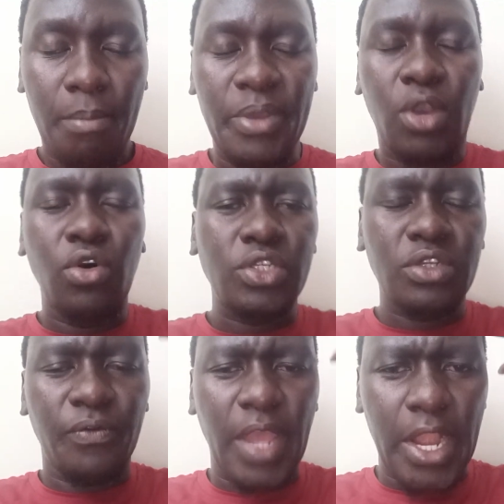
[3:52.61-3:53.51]

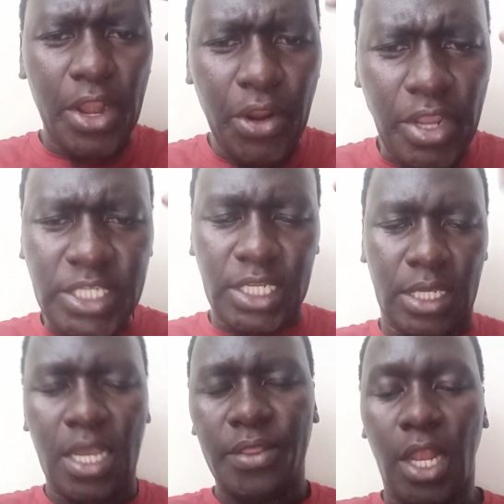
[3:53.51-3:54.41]
Because of the
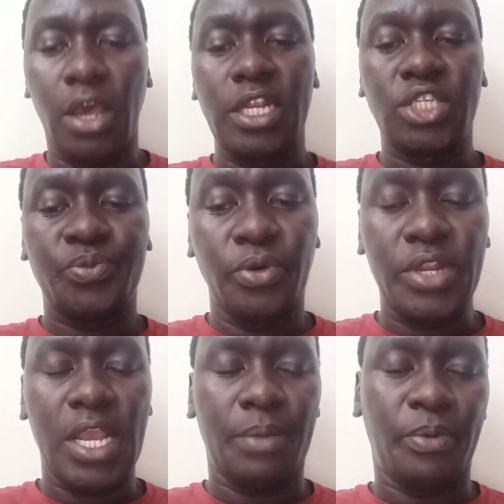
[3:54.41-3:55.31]
anointing the Lord is
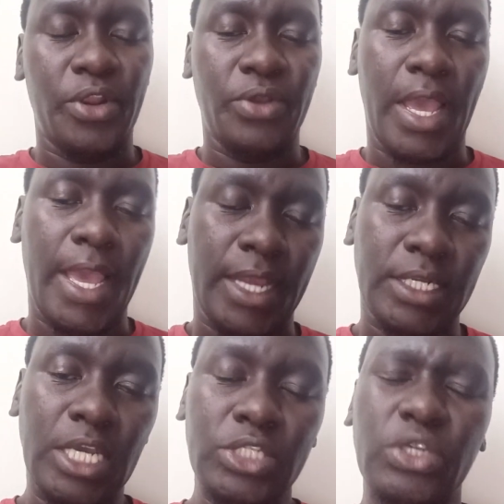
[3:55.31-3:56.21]
putting upon your
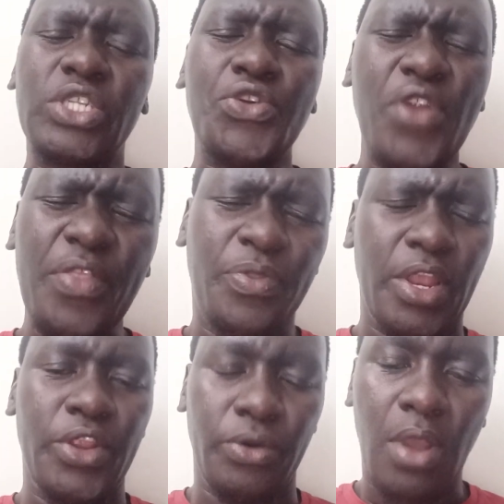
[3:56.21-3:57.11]
head to
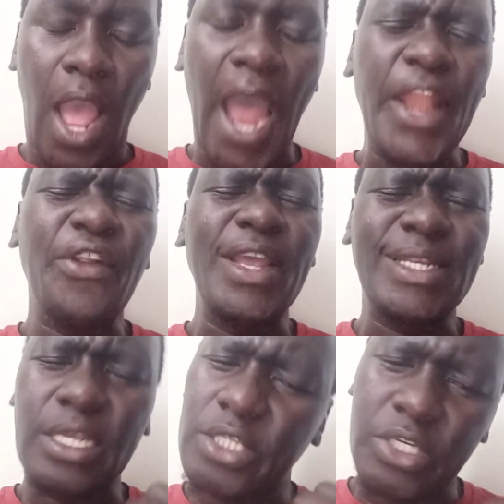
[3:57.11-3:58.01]
strengthen you.
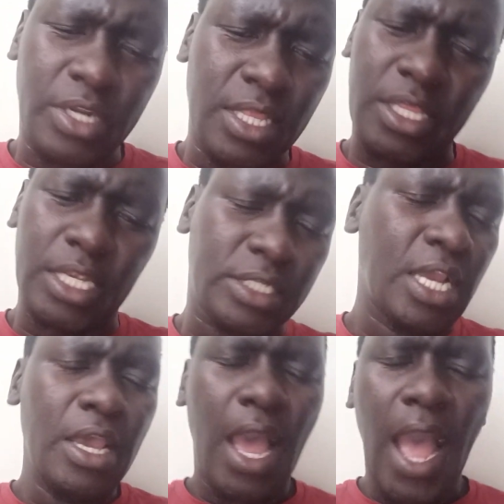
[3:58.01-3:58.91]
Anointing
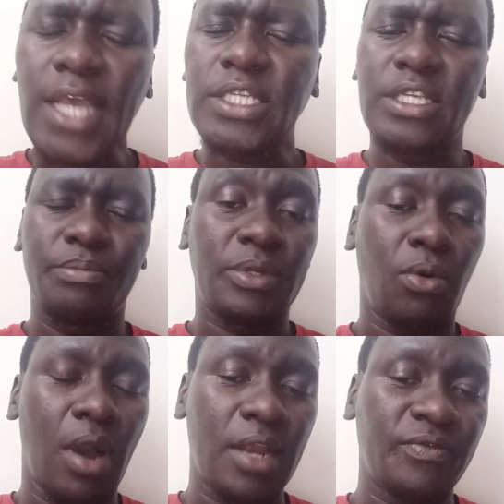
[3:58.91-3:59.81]
strengthens. Acts
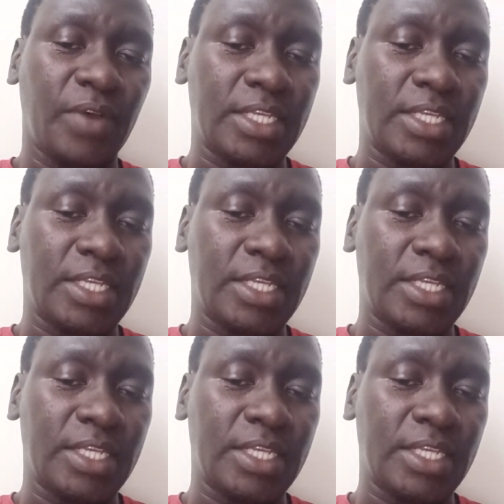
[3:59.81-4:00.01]
chapter 1